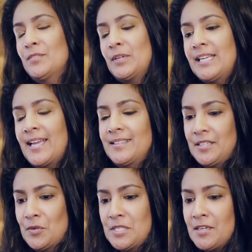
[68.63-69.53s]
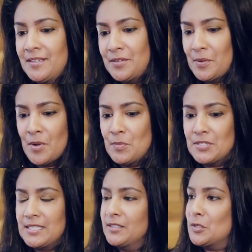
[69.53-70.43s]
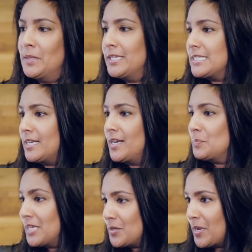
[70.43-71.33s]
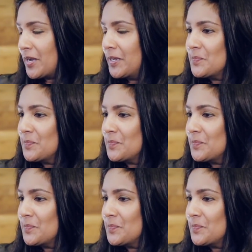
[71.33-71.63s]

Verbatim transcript: really get, you know, t you know, almost a little bit uh, upset about it.